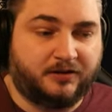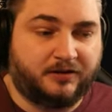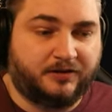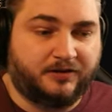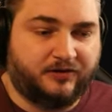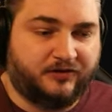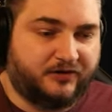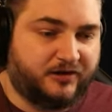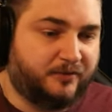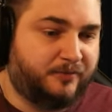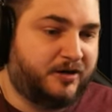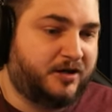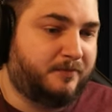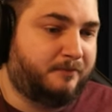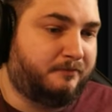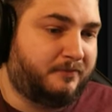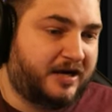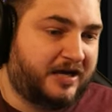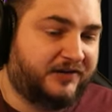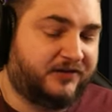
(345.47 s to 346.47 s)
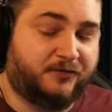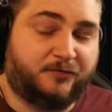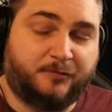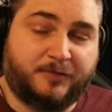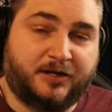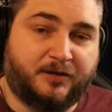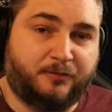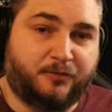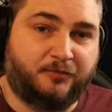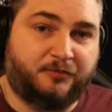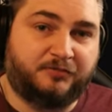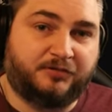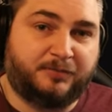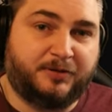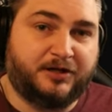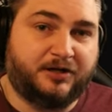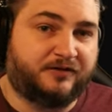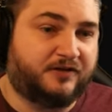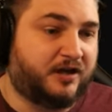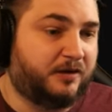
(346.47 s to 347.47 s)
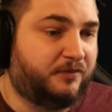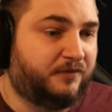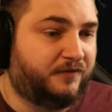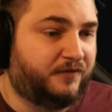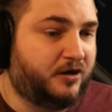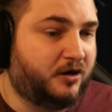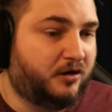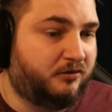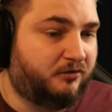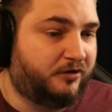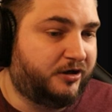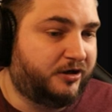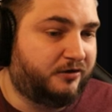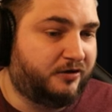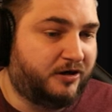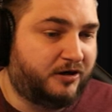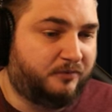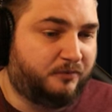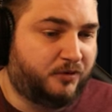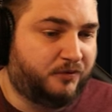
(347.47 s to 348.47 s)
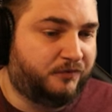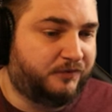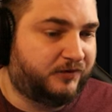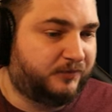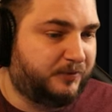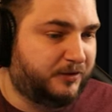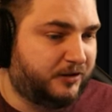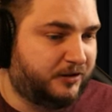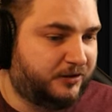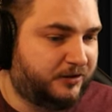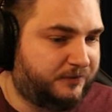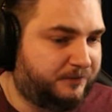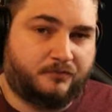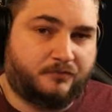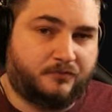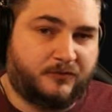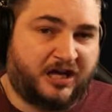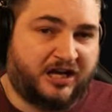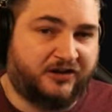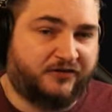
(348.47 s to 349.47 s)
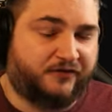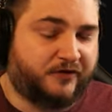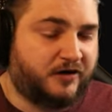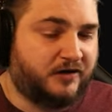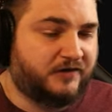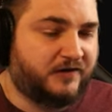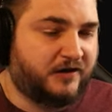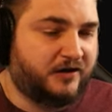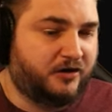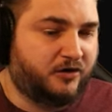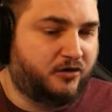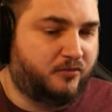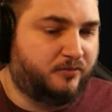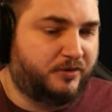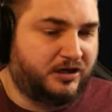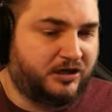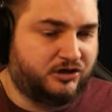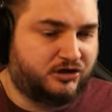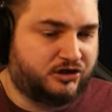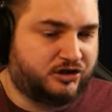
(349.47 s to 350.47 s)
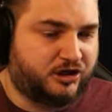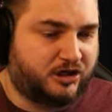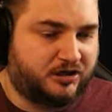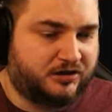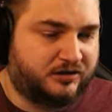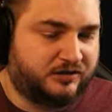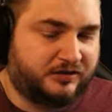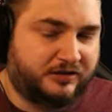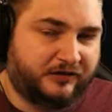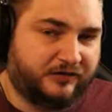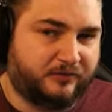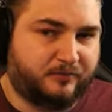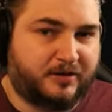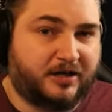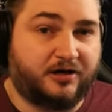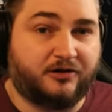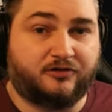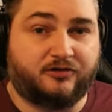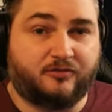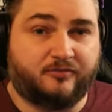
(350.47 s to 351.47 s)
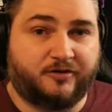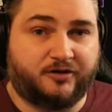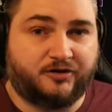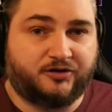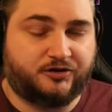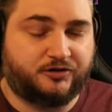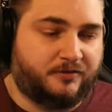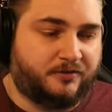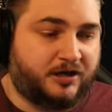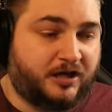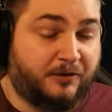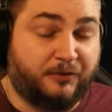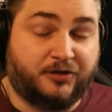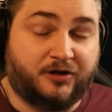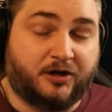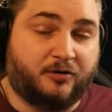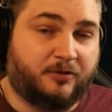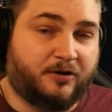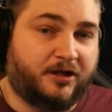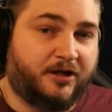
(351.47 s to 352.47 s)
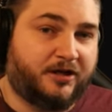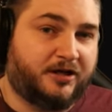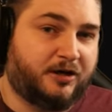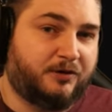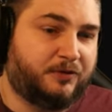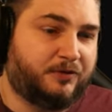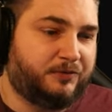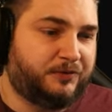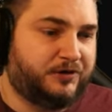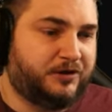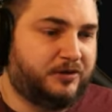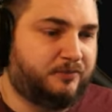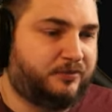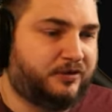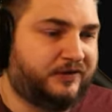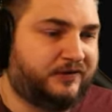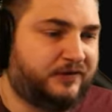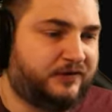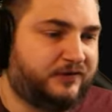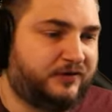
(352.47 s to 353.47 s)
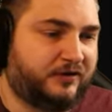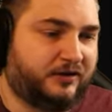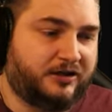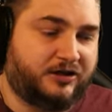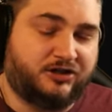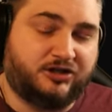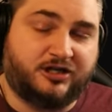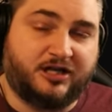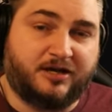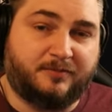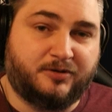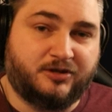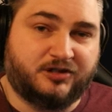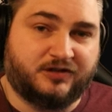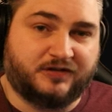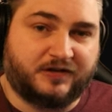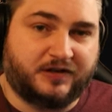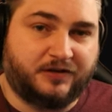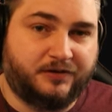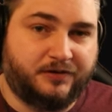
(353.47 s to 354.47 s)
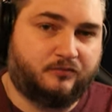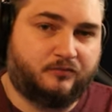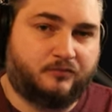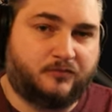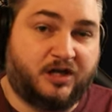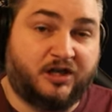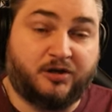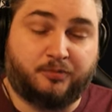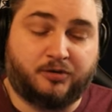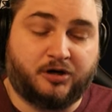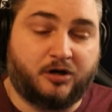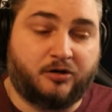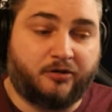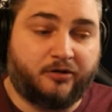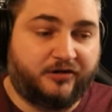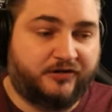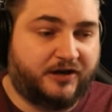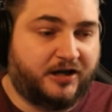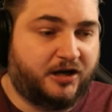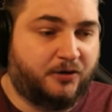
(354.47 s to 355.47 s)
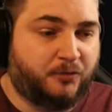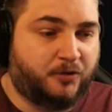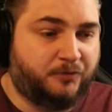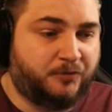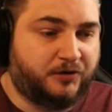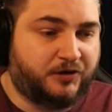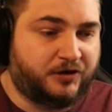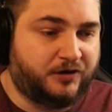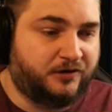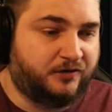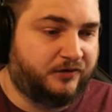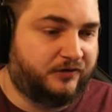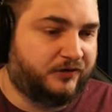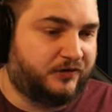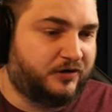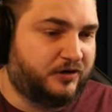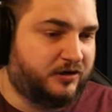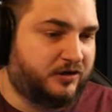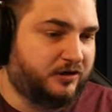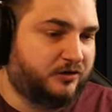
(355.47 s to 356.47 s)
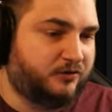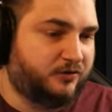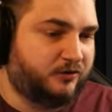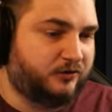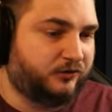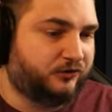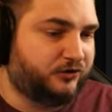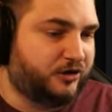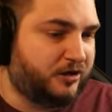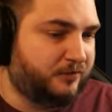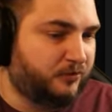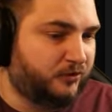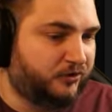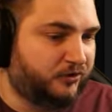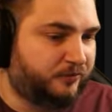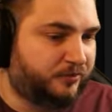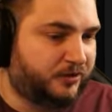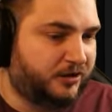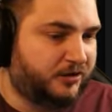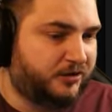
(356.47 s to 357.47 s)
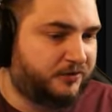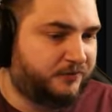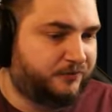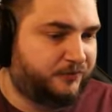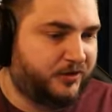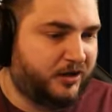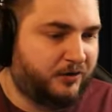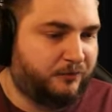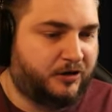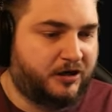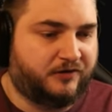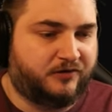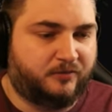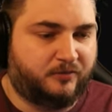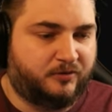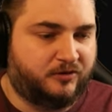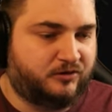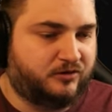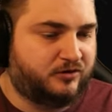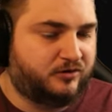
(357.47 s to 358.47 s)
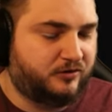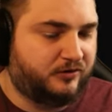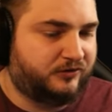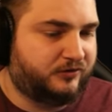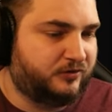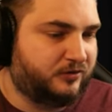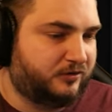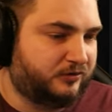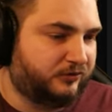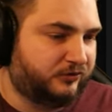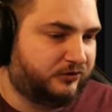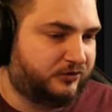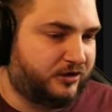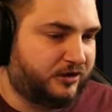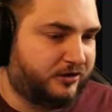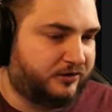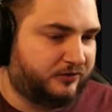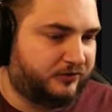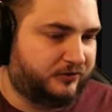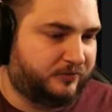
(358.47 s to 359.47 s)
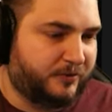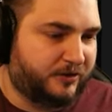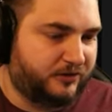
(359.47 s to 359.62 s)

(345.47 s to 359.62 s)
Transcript: This is gonna be a massive amount of movement speed on top of the already great movement speed on it, and as far as I know, being shocked doesn't matter too much. And with our relic, I went with the implicit to leech damage as health, and the priority stat I went with here is the critical strike multiplier, and we got some increased critical strike spell